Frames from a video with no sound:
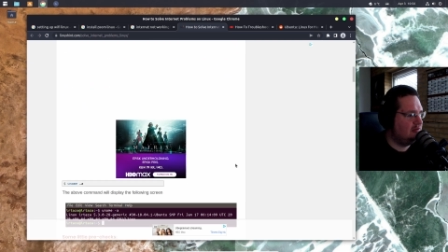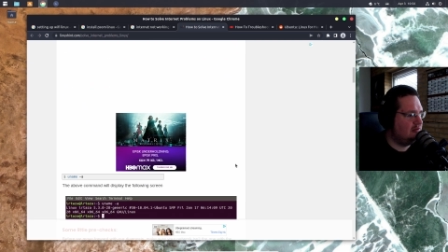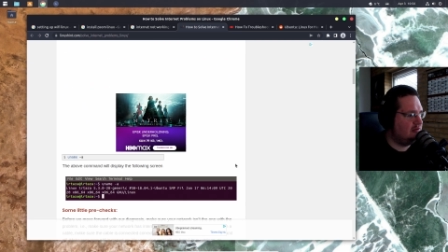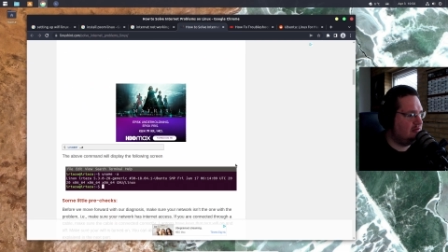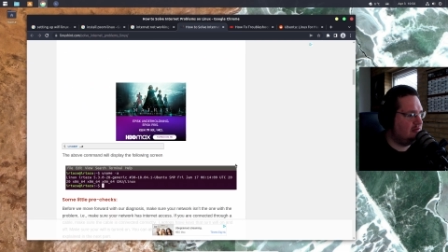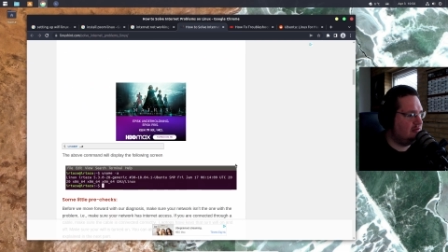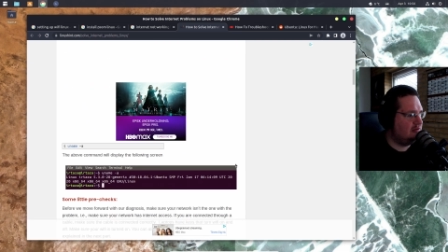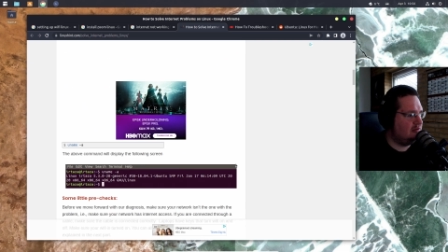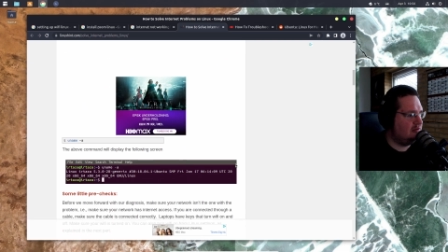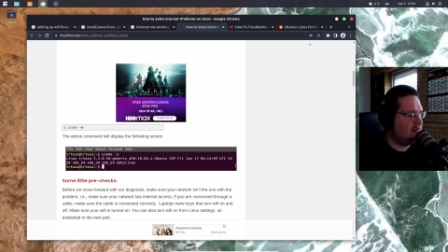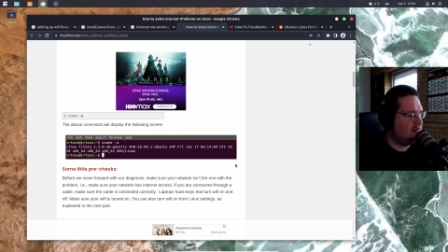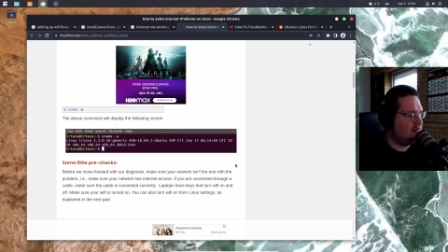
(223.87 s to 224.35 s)

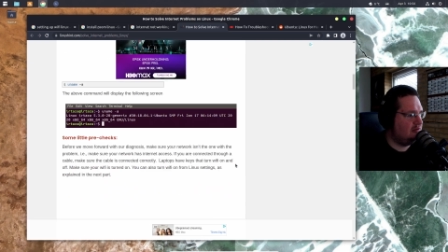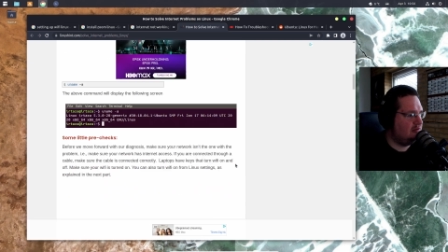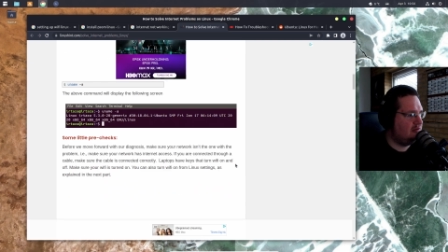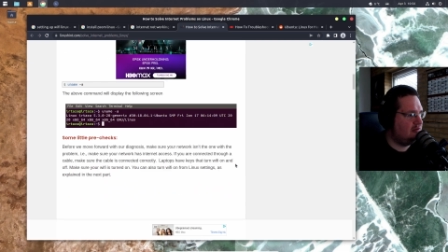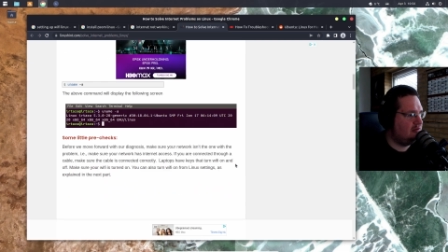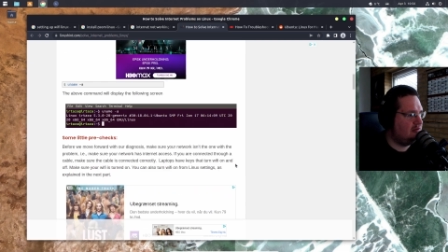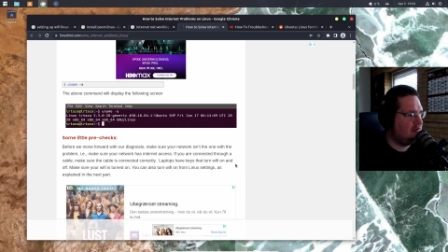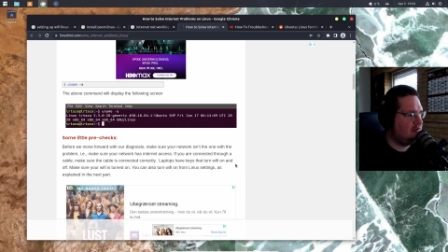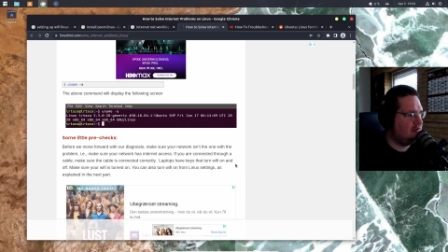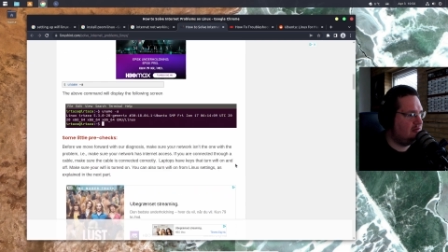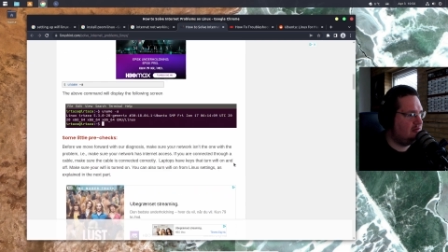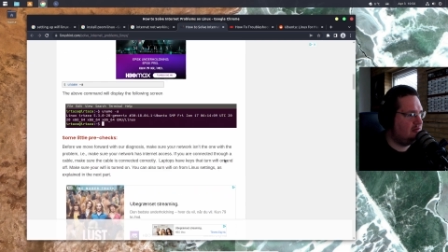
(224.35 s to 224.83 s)

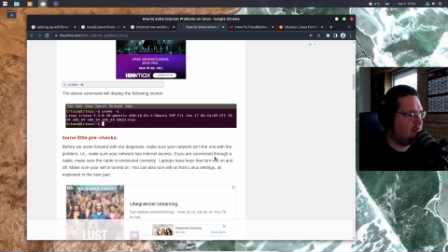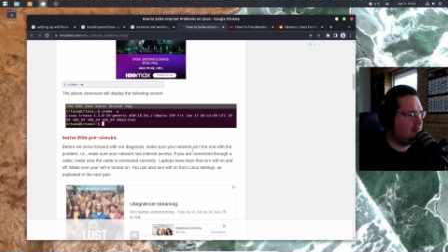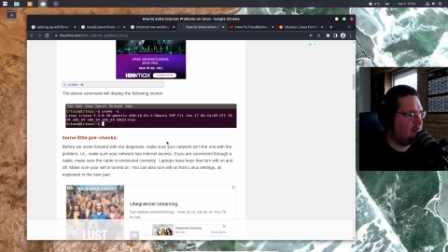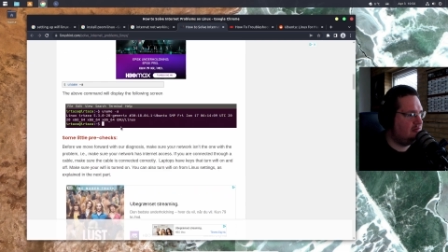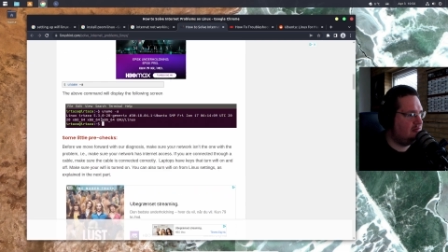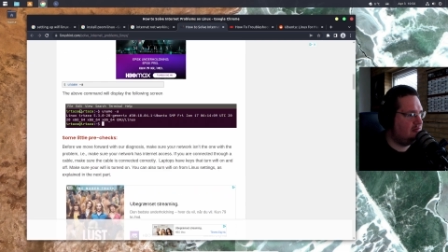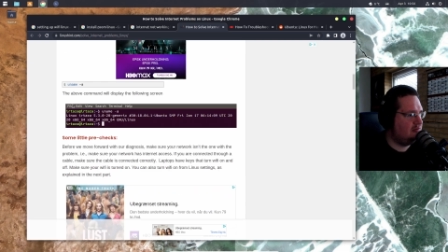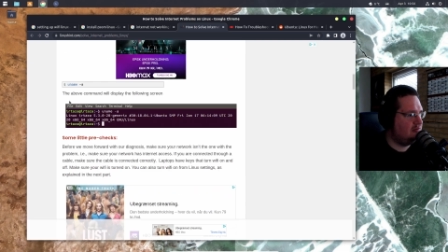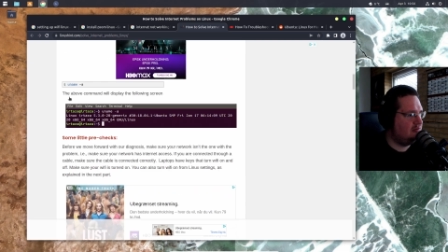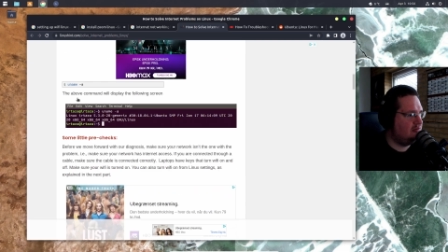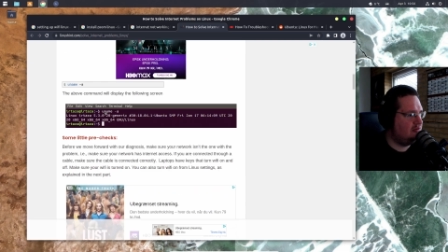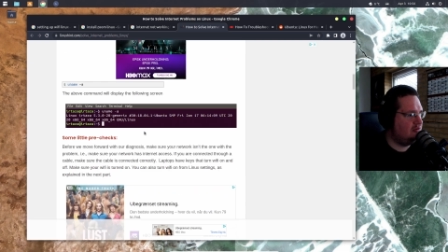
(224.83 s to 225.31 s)

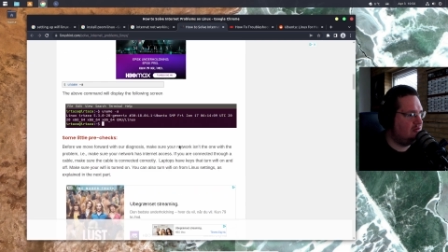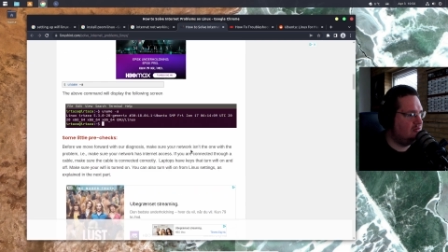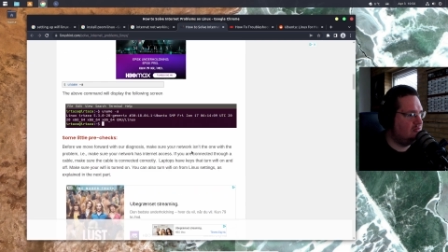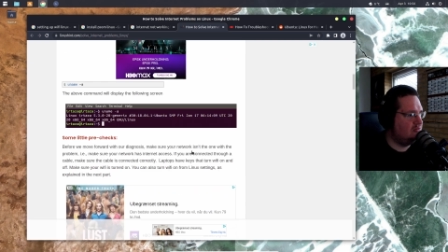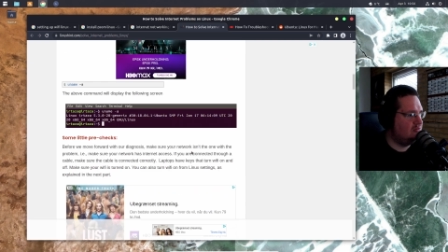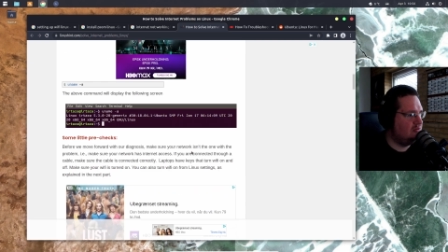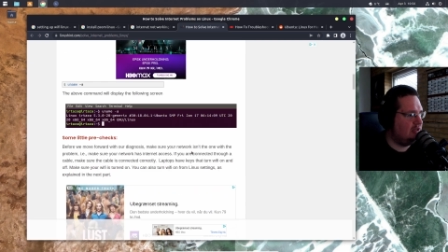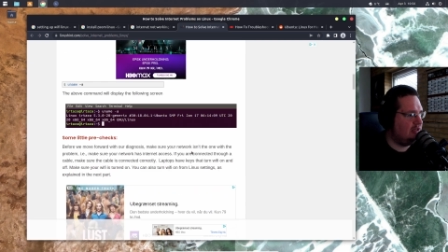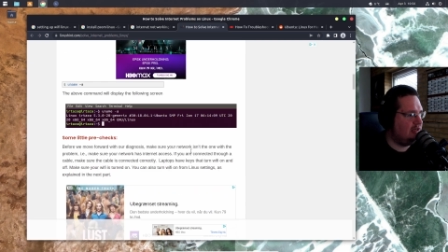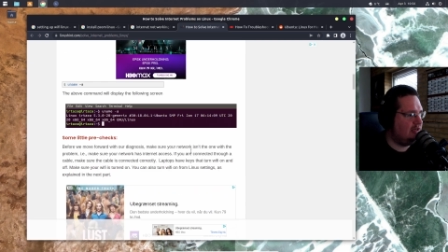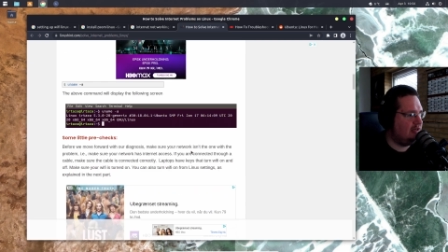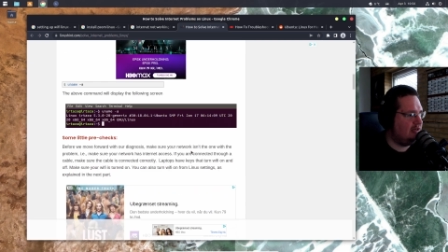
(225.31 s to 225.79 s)
Uh,
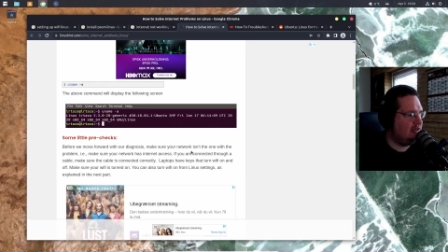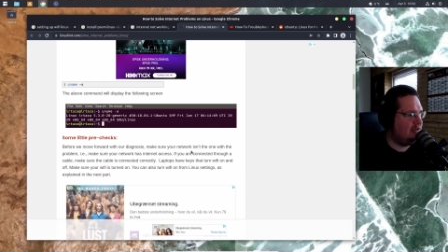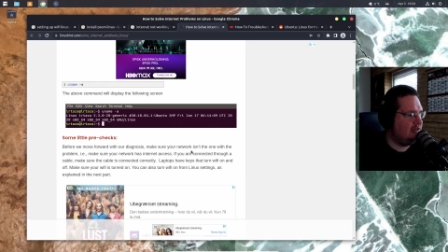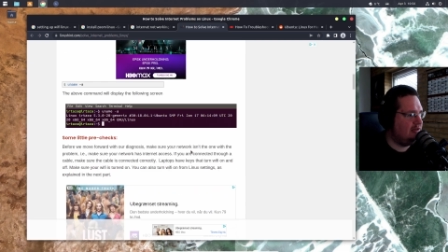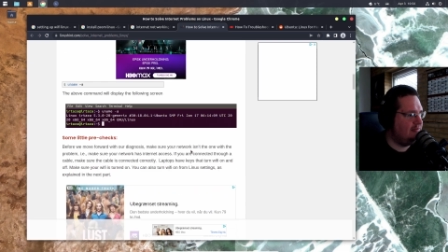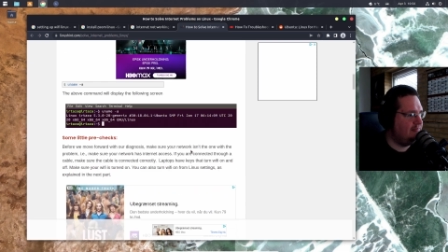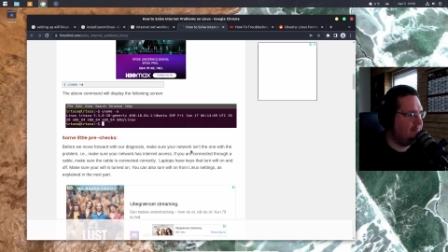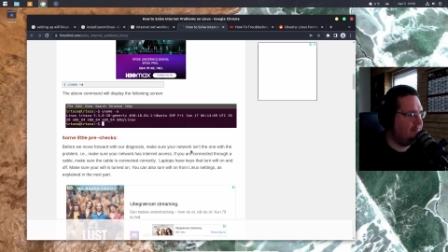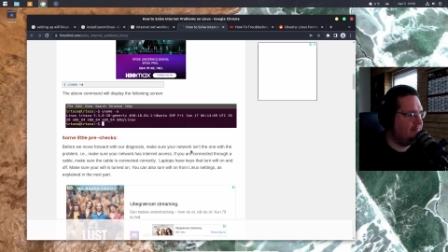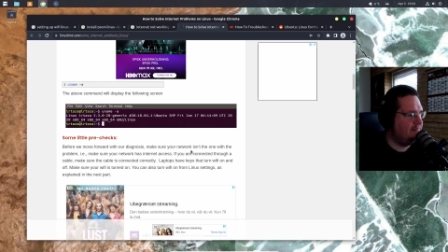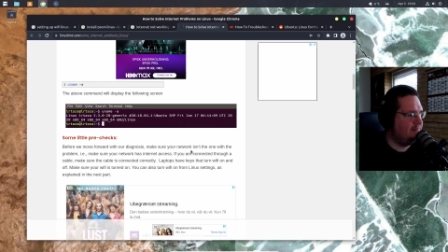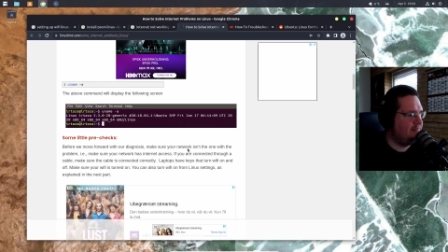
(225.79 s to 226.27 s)

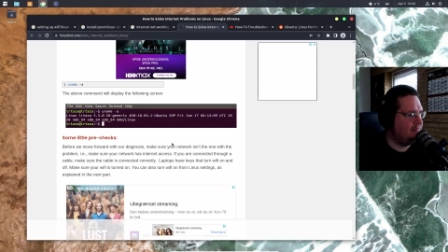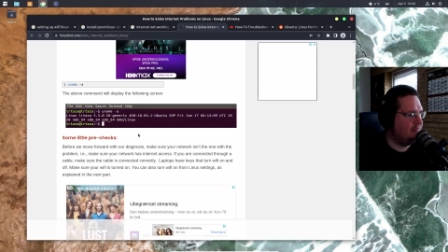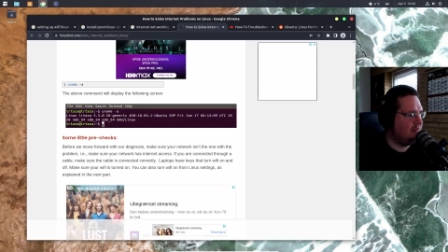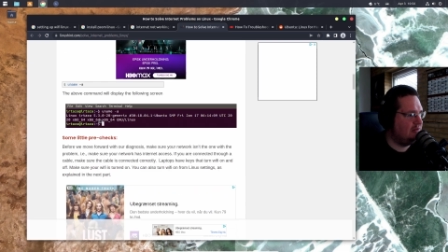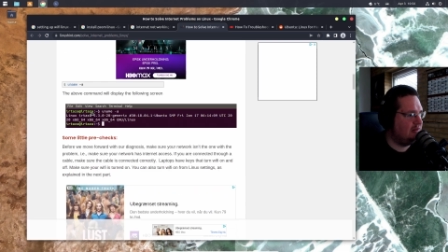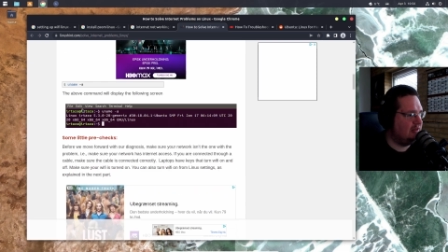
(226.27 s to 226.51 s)
name.